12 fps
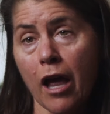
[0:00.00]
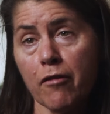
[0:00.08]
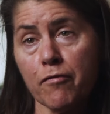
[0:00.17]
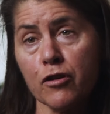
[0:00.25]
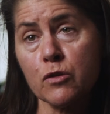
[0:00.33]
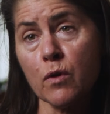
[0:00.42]
And
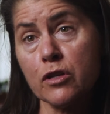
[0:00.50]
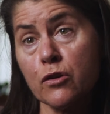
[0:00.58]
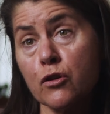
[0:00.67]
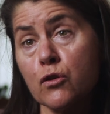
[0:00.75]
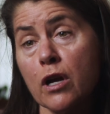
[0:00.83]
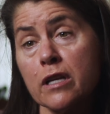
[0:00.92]
First
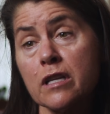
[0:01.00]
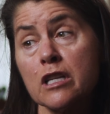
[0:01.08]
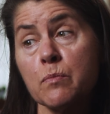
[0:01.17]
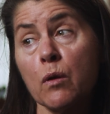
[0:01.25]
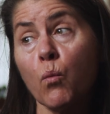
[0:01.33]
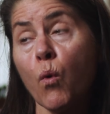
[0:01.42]
Western Trust
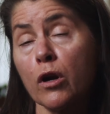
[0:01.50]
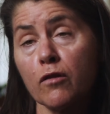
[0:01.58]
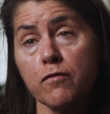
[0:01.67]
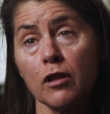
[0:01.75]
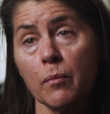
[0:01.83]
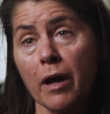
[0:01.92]
has been
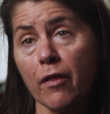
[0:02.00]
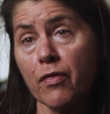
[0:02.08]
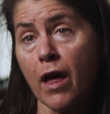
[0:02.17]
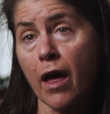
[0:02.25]
wonderful about